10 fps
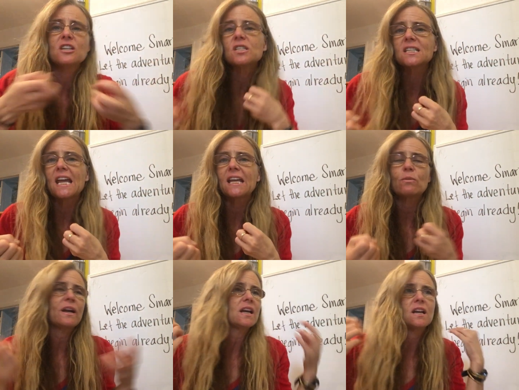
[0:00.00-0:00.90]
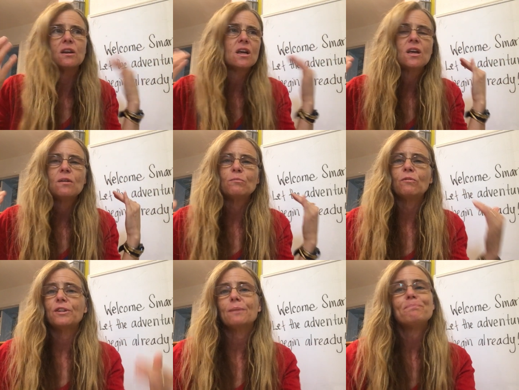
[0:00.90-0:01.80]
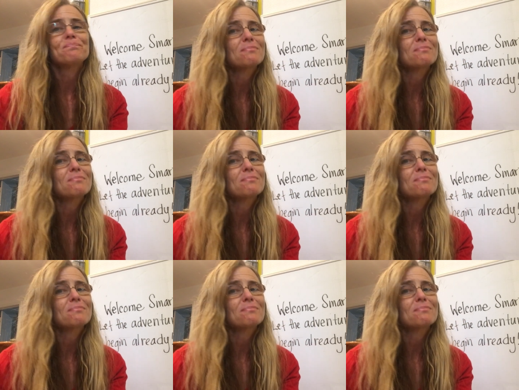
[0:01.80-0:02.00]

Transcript: they just take it right in and move with it.